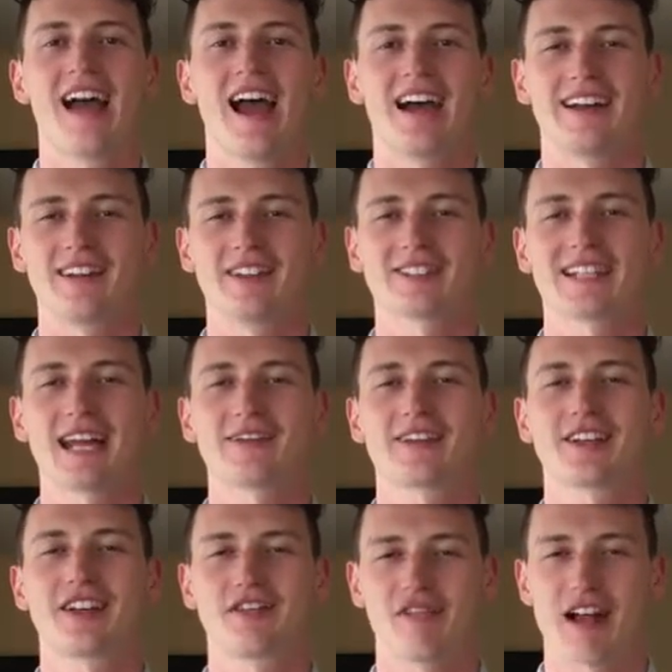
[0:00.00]
And I also have to
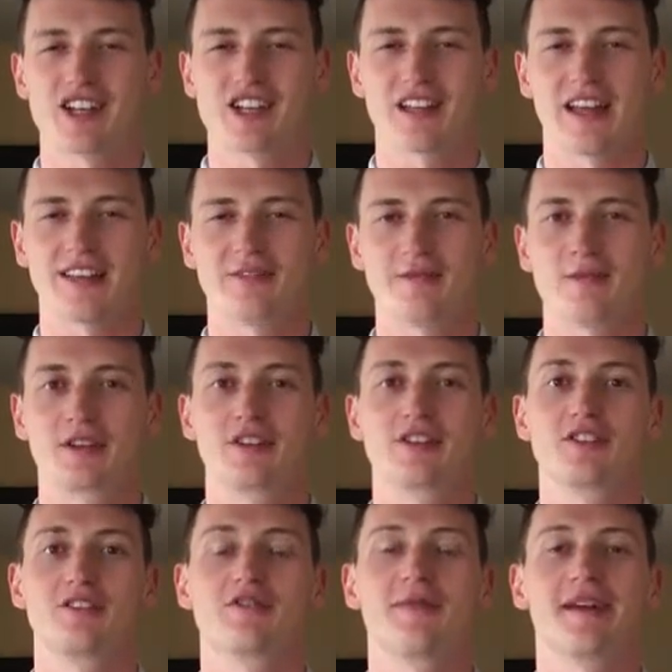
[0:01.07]
congratulate you
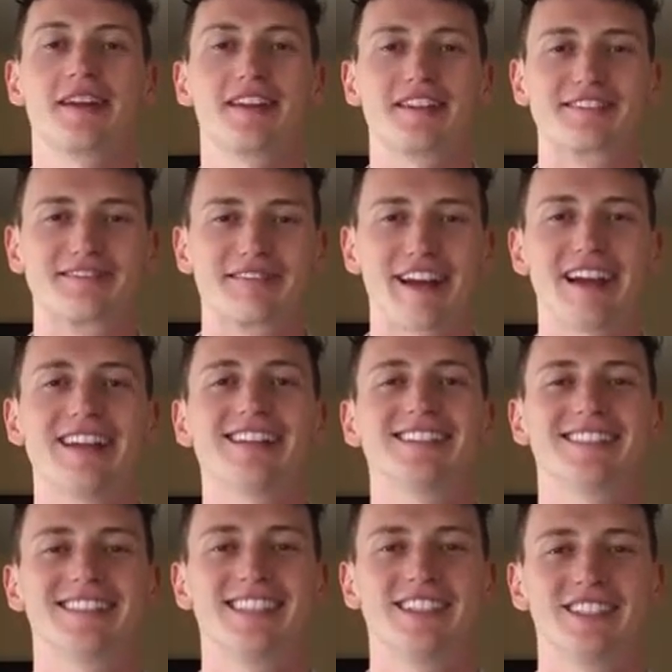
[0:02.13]
because you've made a great
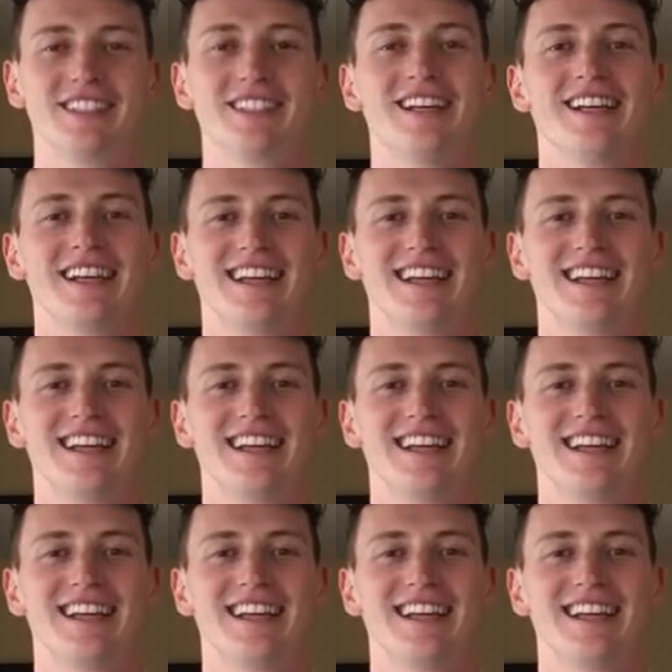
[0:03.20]
decision